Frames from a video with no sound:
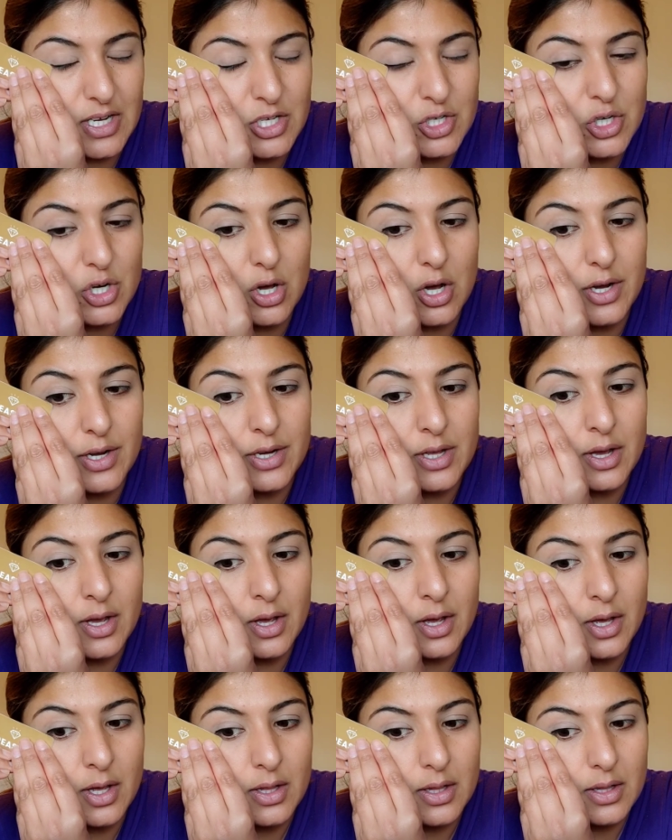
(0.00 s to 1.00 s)
lash line,
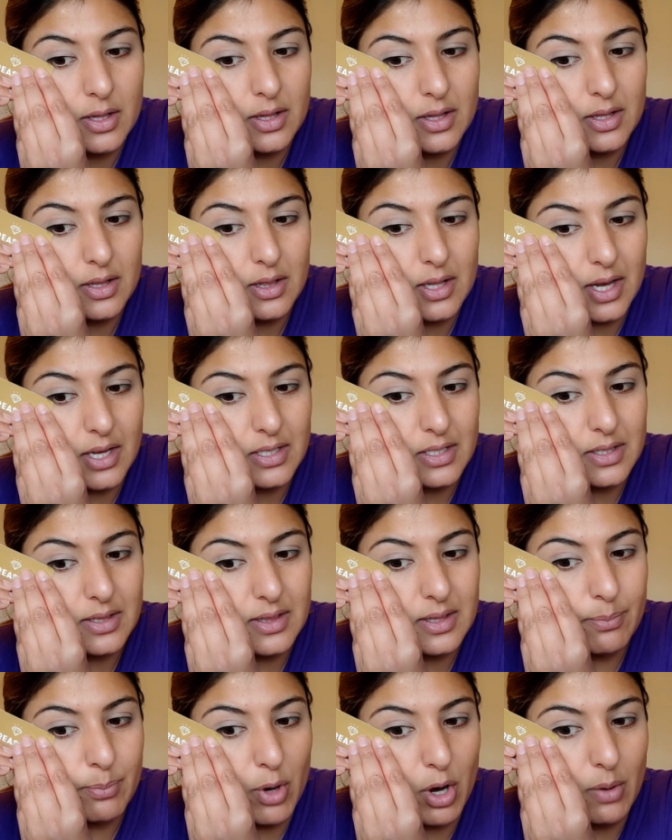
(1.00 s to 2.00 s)
that
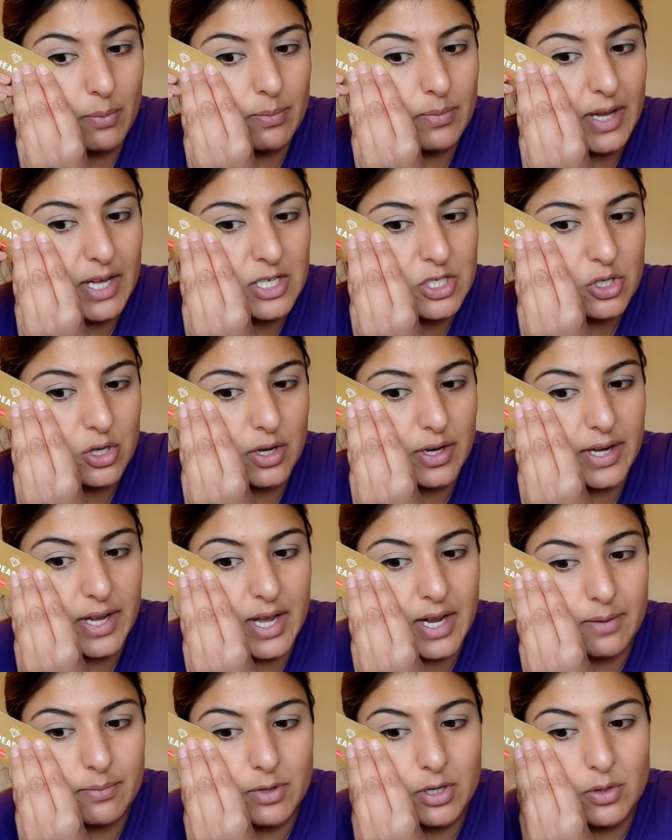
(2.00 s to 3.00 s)
the bottom lash line,
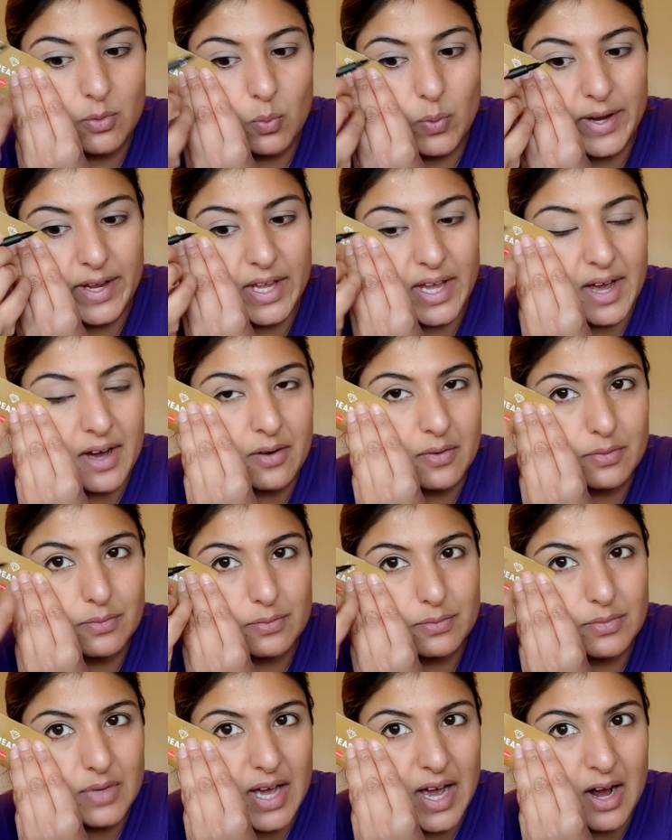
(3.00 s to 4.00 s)
and I'm going to wing
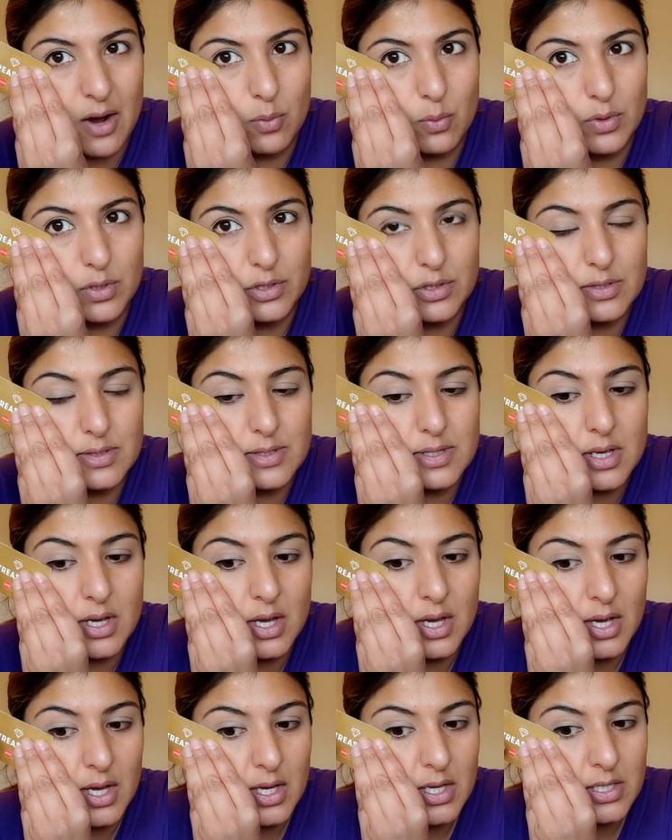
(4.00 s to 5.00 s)
it outwards.
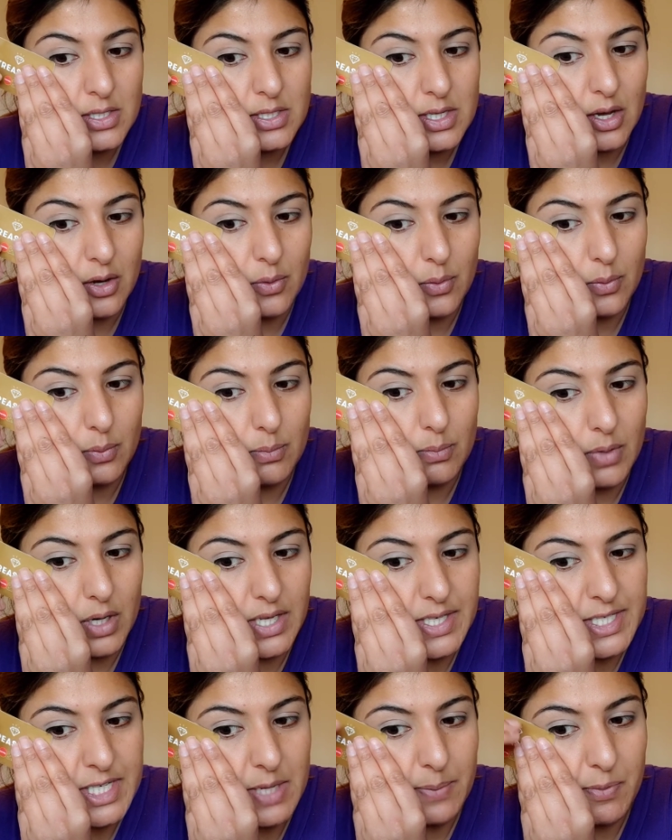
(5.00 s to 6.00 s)
So
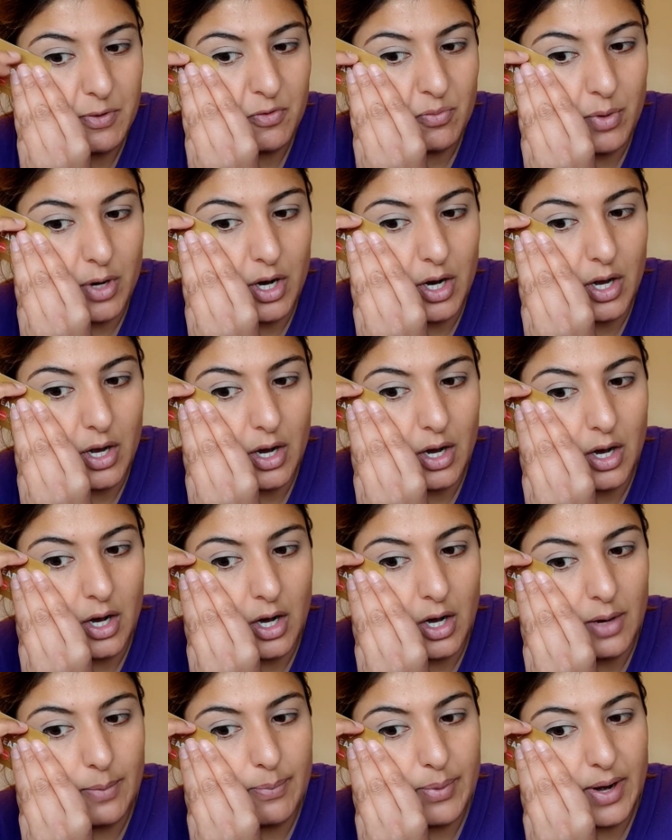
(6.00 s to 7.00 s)
my tip of my
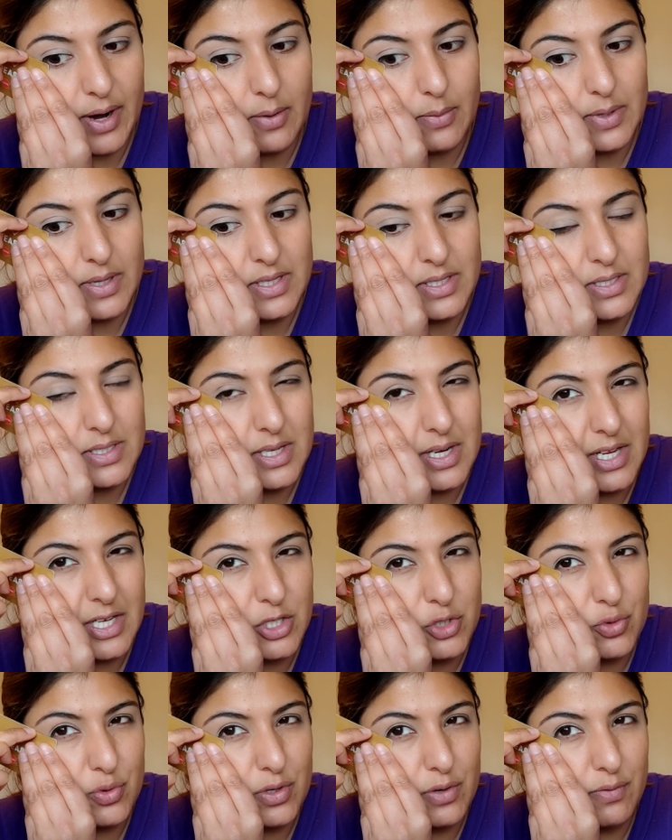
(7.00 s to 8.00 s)
eyebrow is
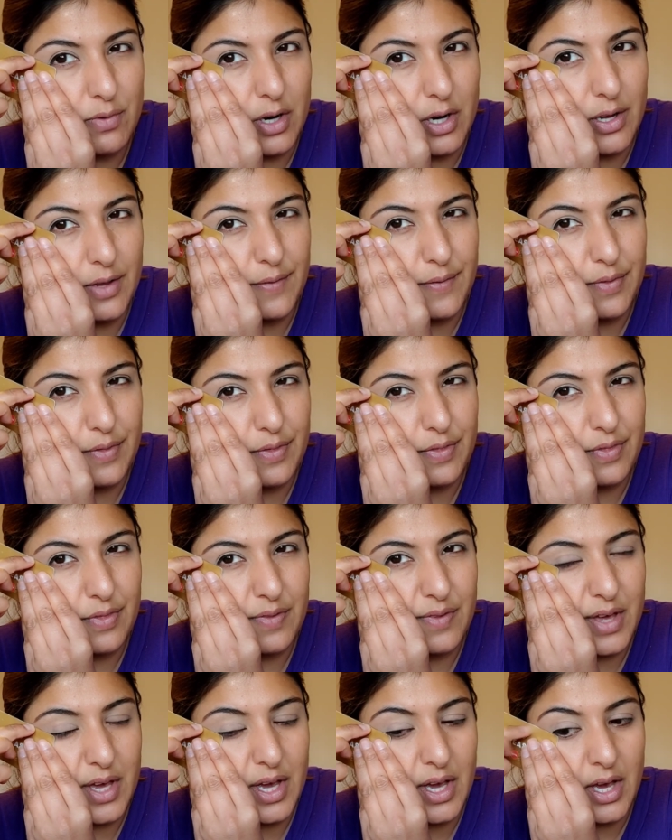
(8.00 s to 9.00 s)
literally right
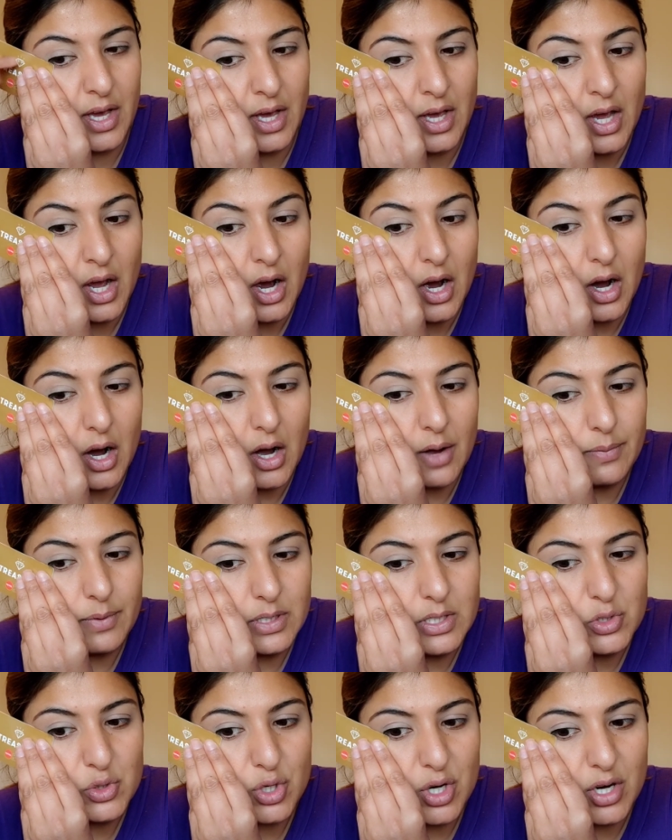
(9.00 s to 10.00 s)
there. I'm
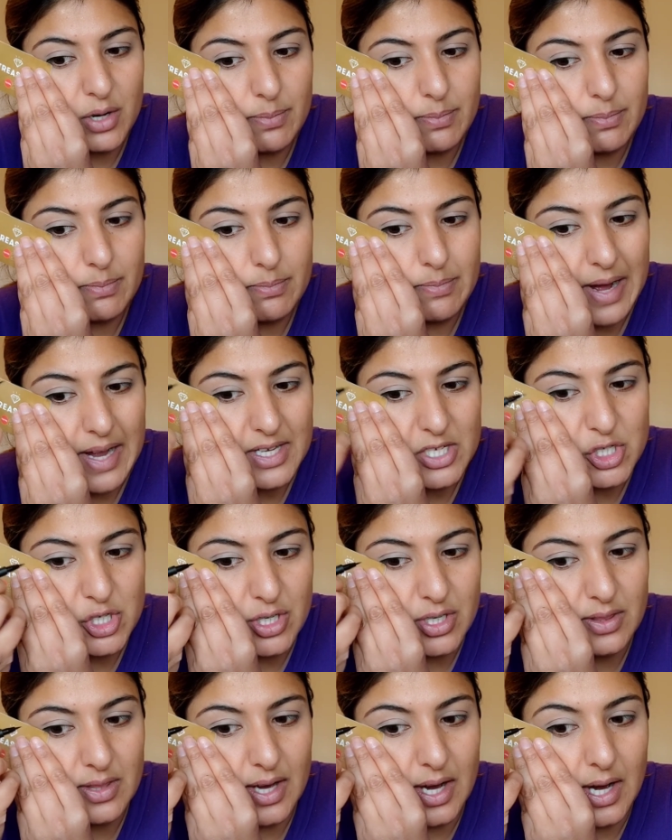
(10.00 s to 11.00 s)
going to try
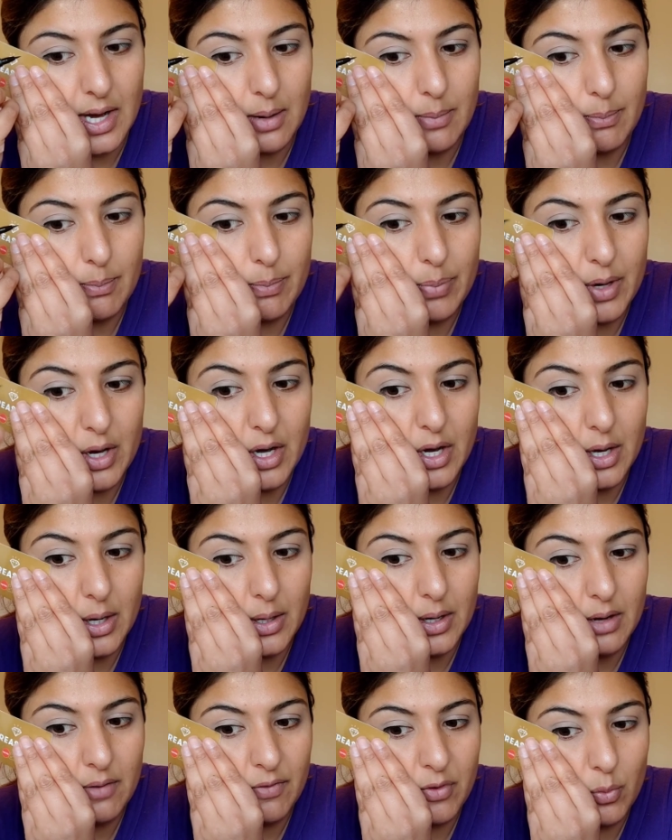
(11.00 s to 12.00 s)
matching that,
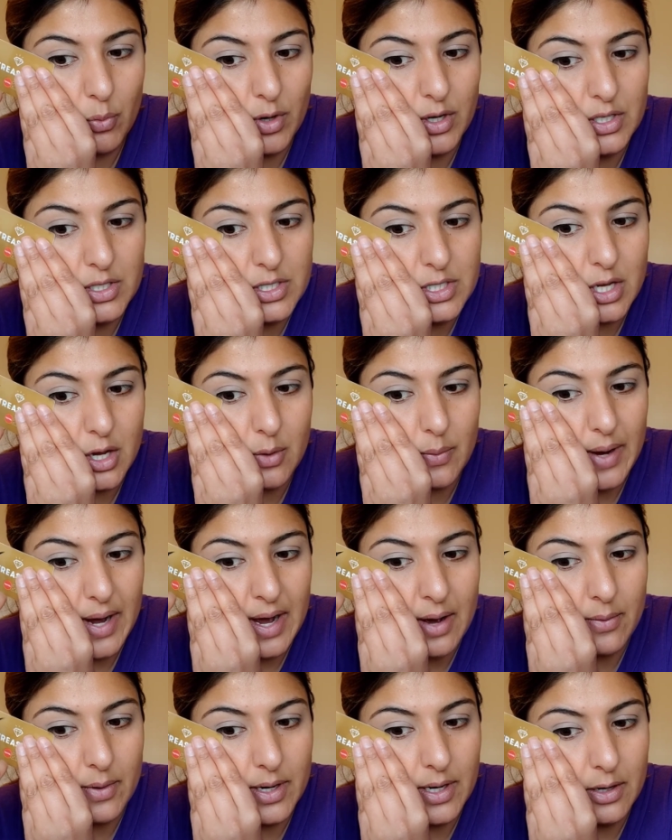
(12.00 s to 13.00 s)
but if you want it to go
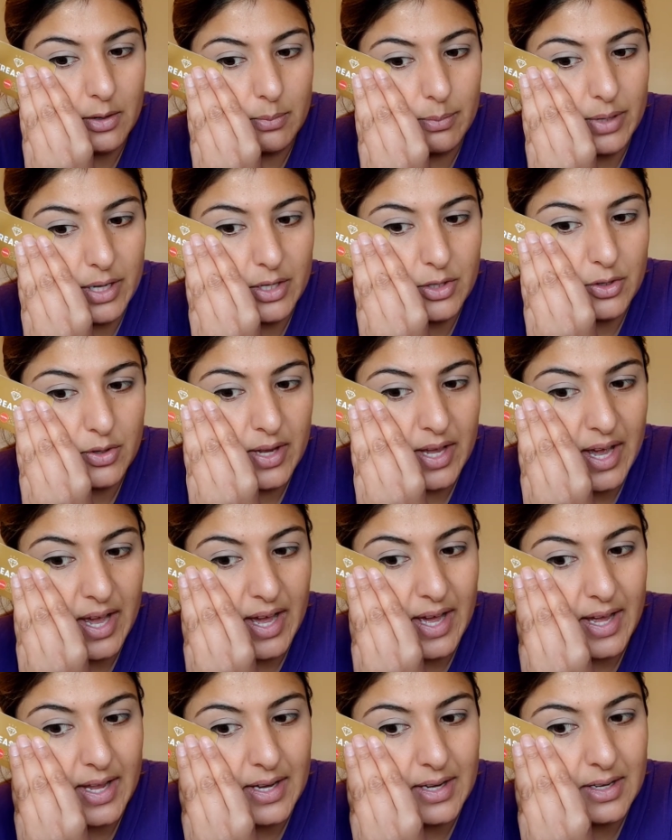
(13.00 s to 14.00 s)
out a little bit, you
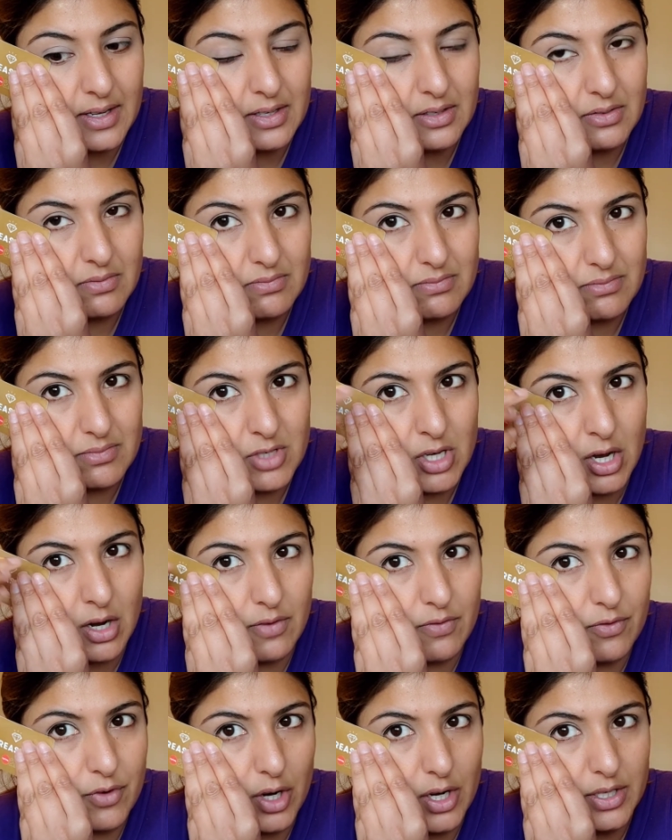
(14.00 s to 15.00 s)
can
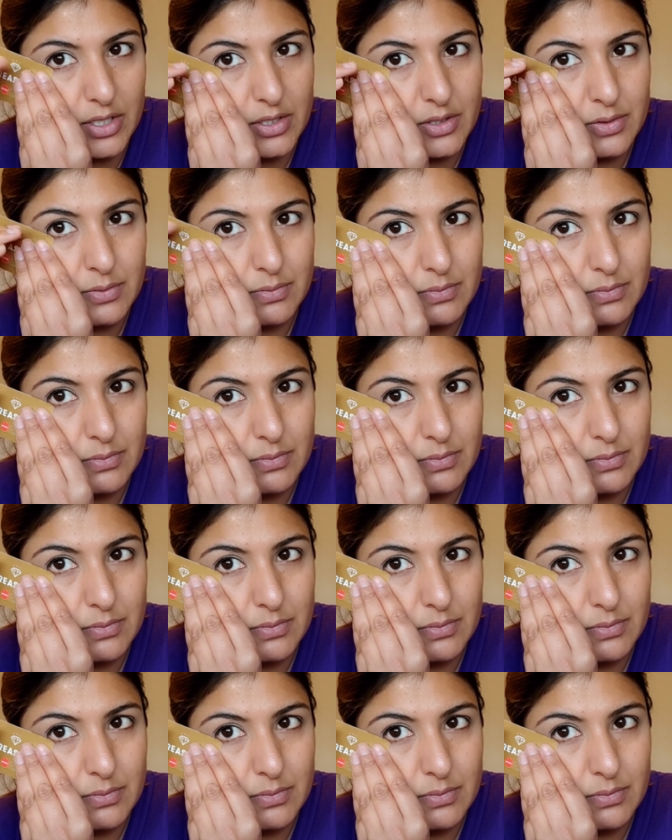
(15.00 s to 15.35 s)
kind of like